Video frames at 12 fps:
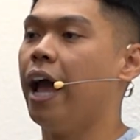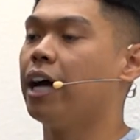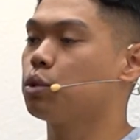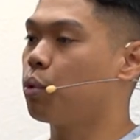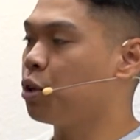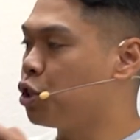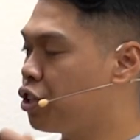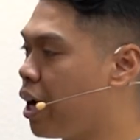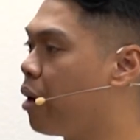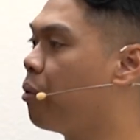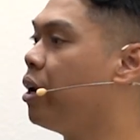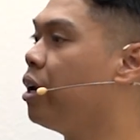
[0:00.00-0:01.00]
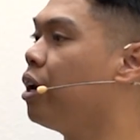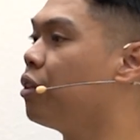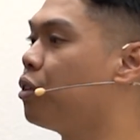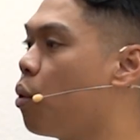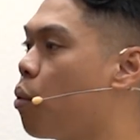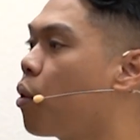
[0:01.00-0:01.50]
as we're sharing
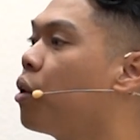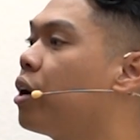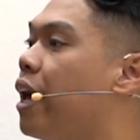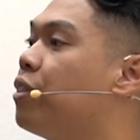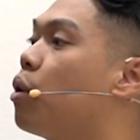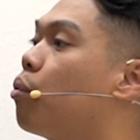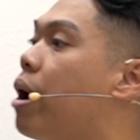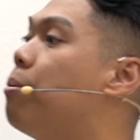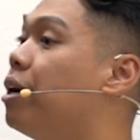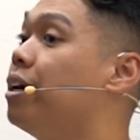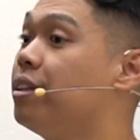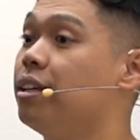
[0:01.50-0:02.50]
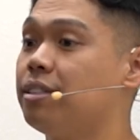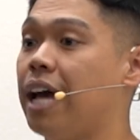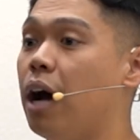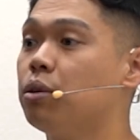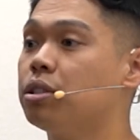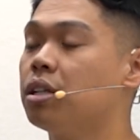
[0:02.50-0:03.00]
the word and the rema in this
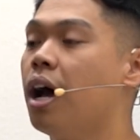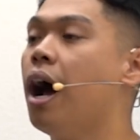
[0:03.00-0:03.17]
house,